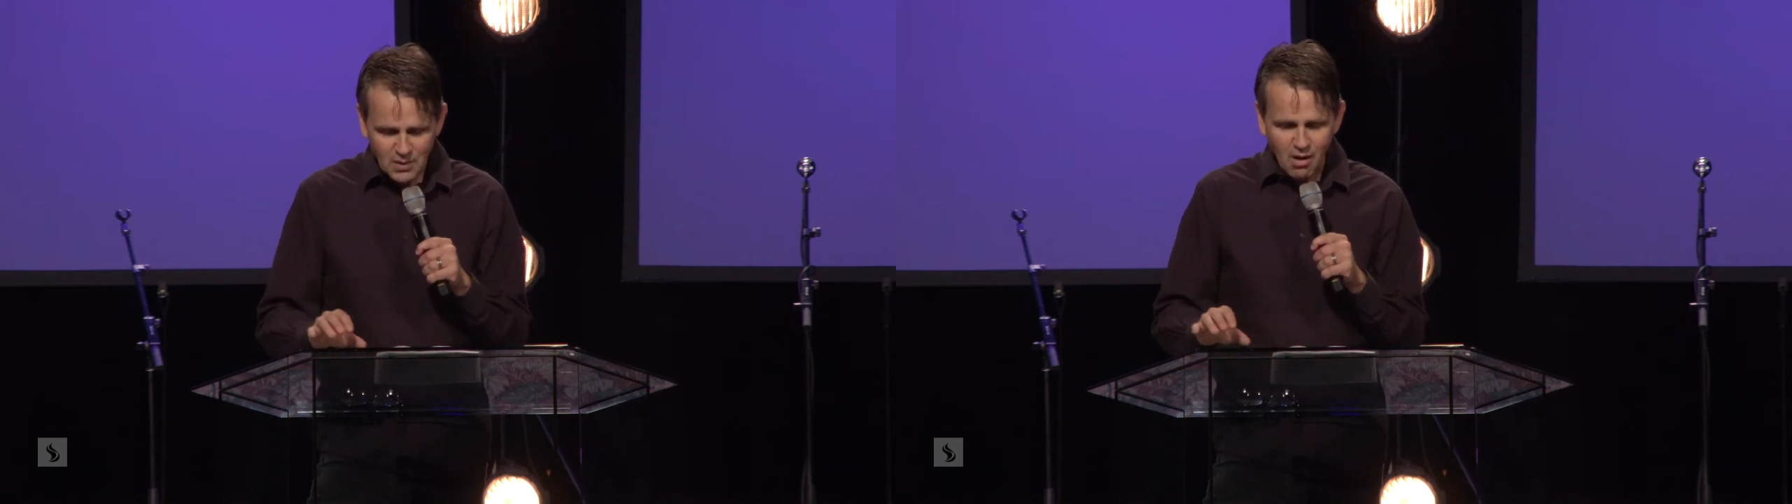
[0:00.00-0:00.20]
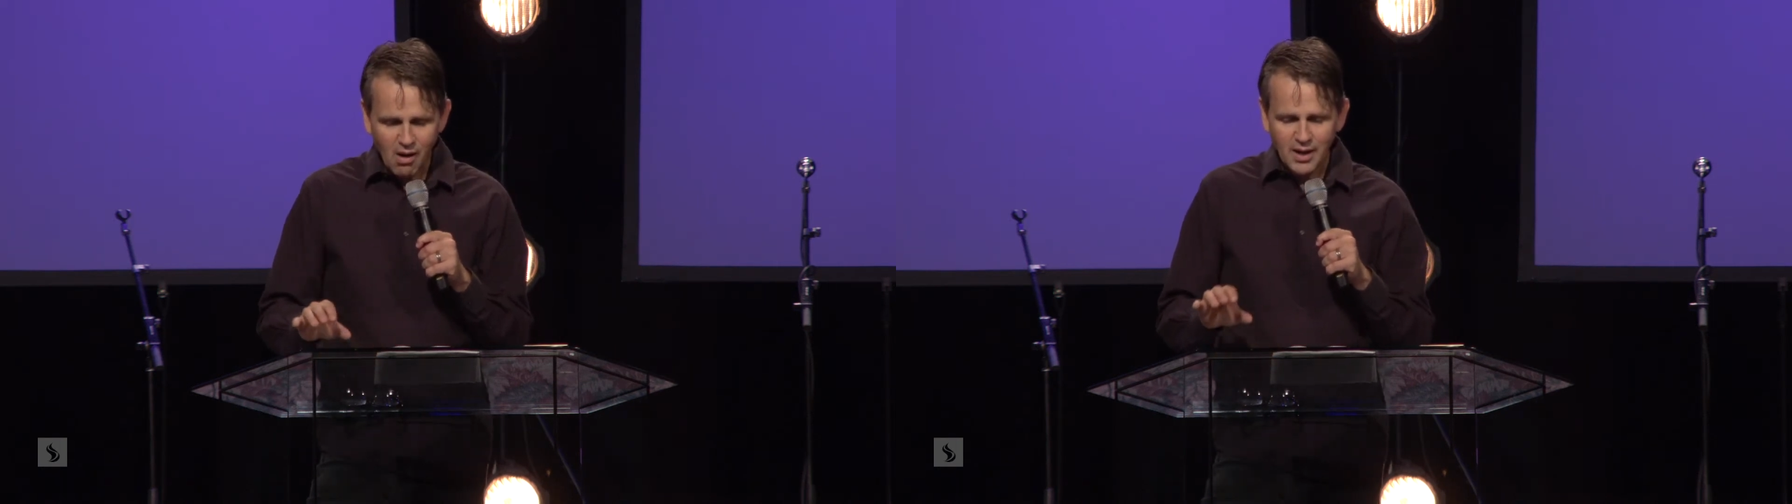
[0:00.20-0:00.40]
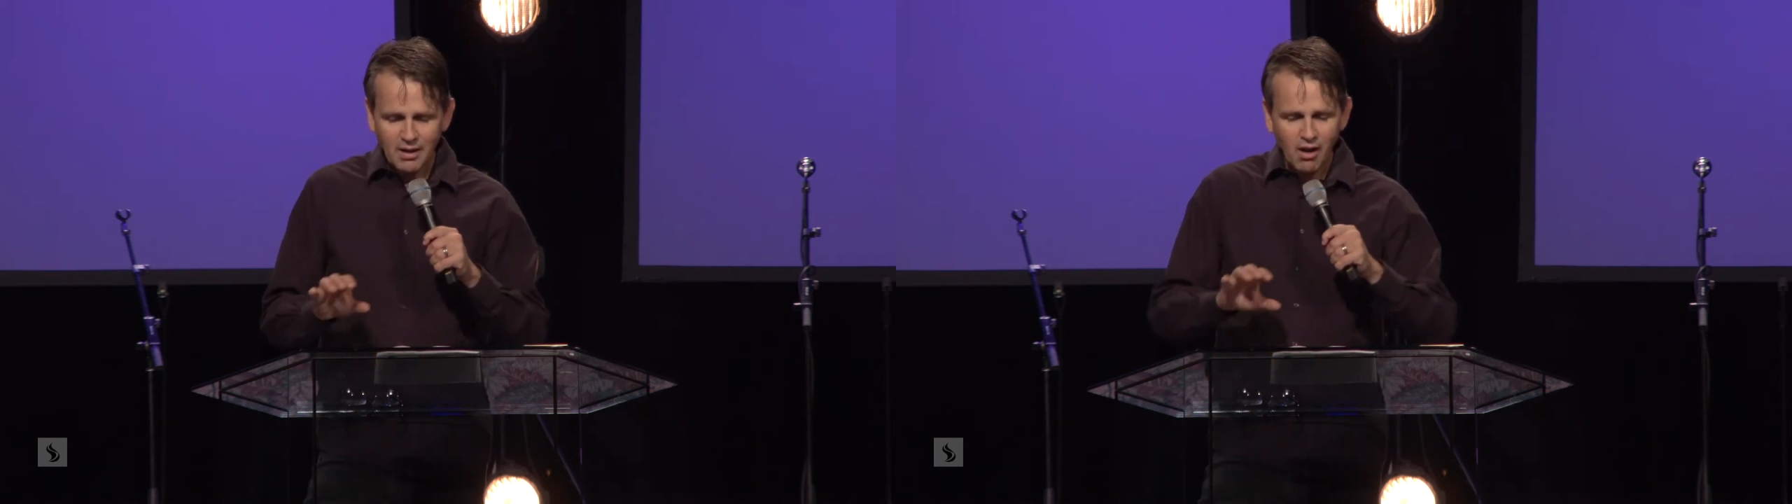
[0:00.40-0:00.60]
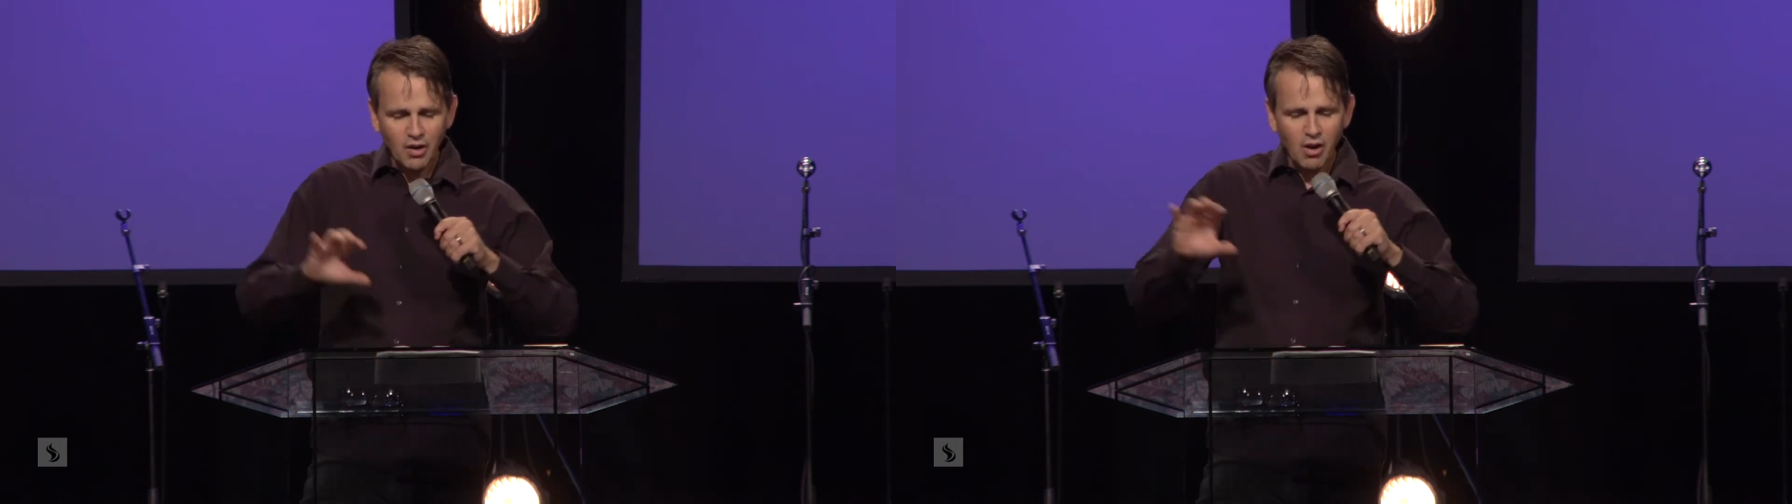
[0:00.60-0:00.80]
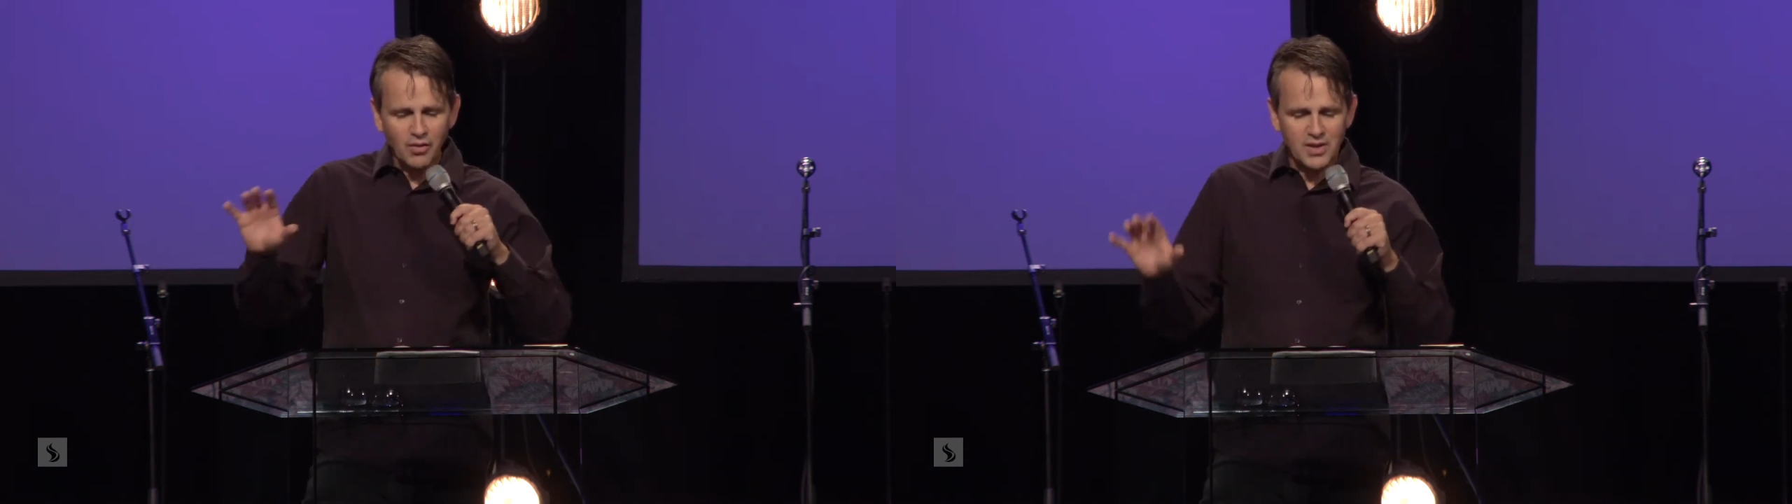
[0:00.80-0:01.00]

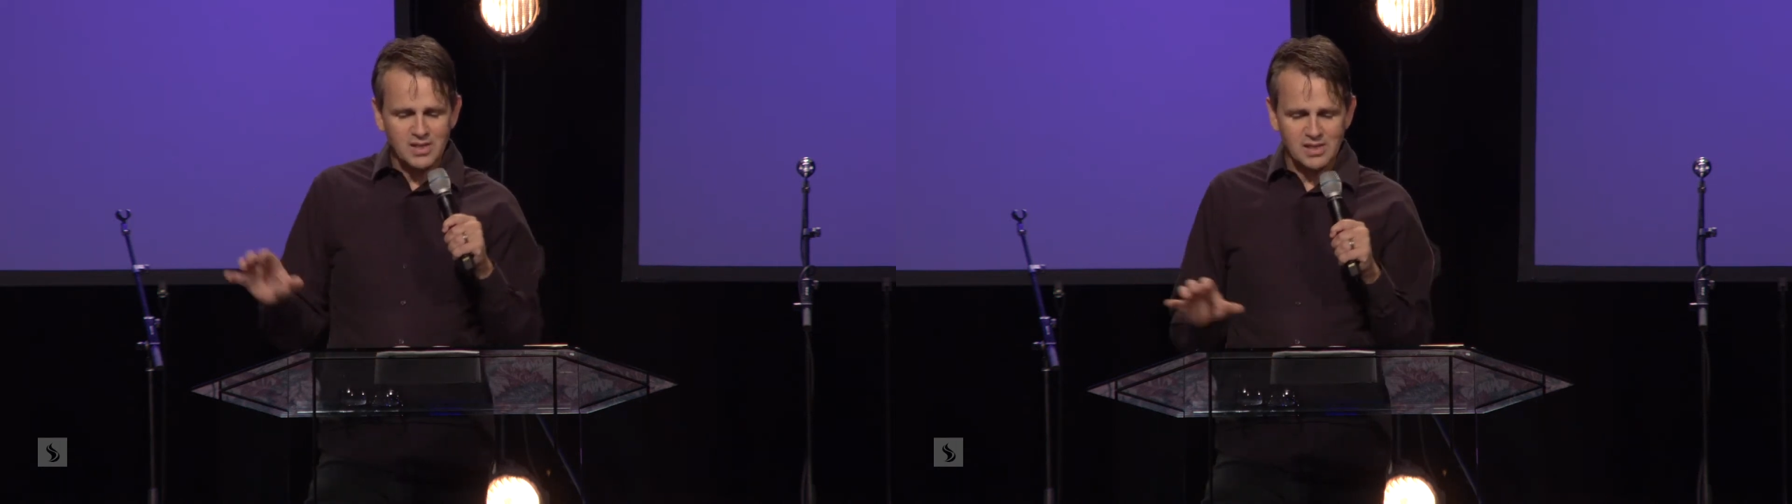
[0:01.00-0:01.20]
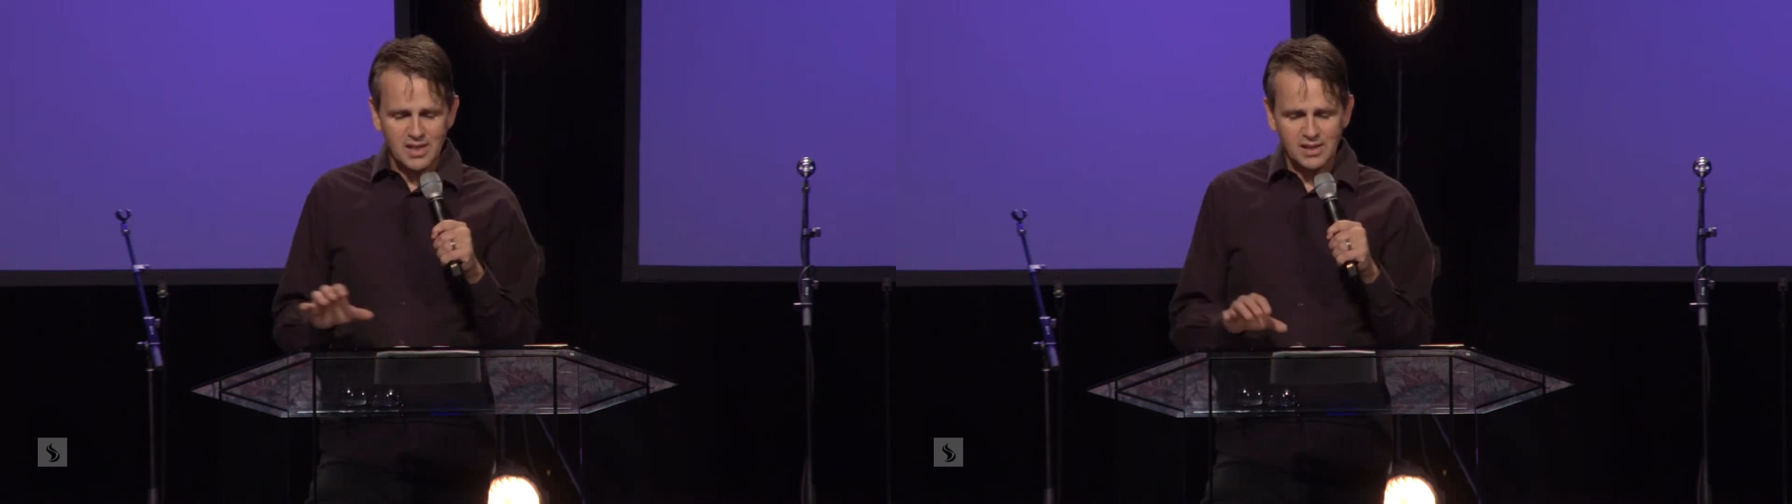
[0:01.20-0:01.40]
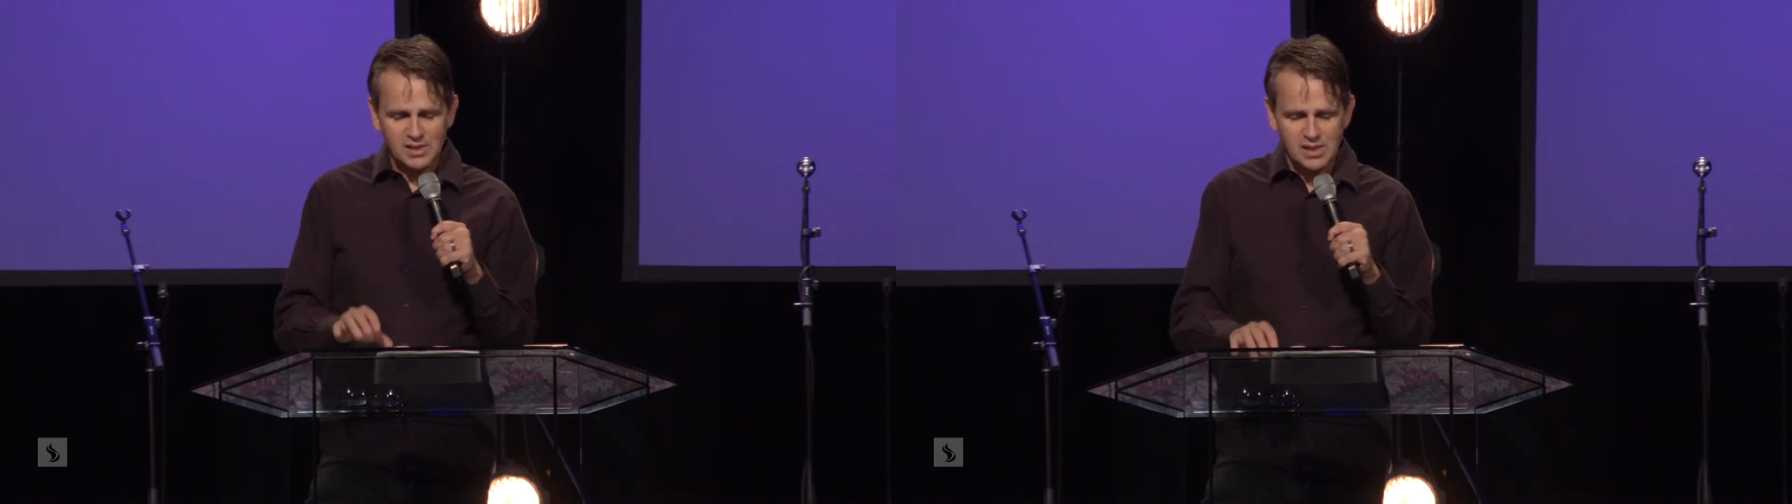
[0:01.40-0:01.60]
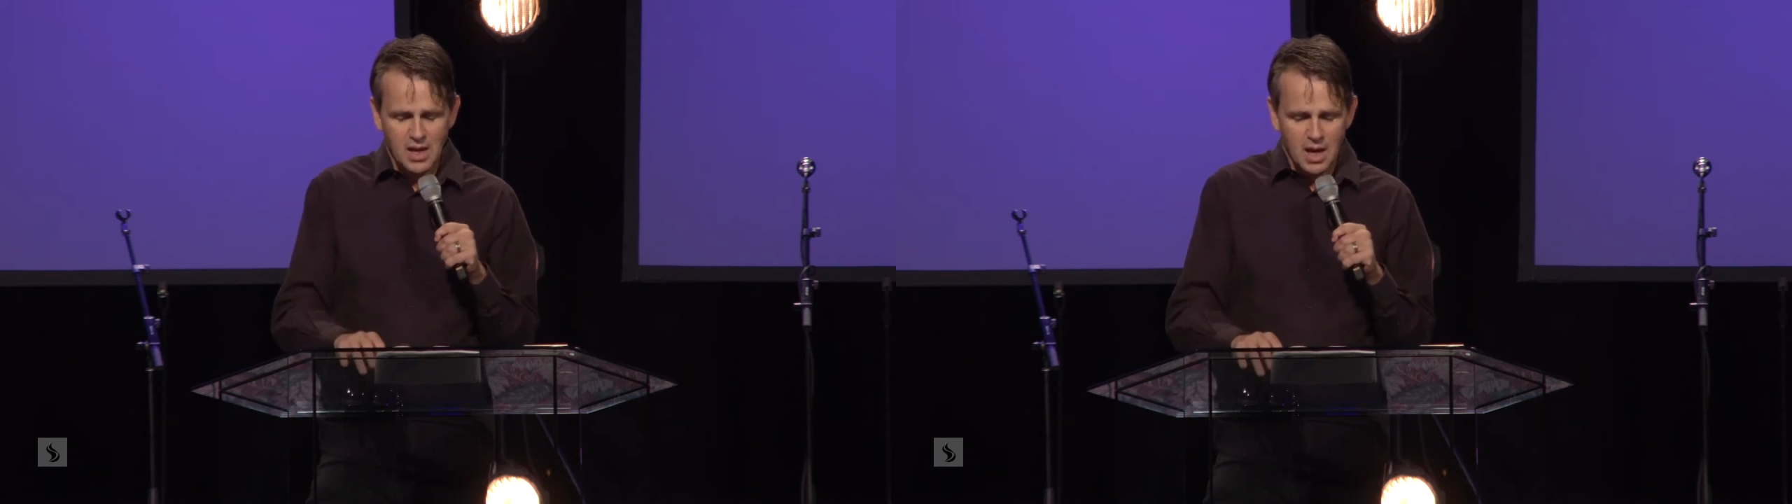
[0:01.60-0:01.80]
all these things.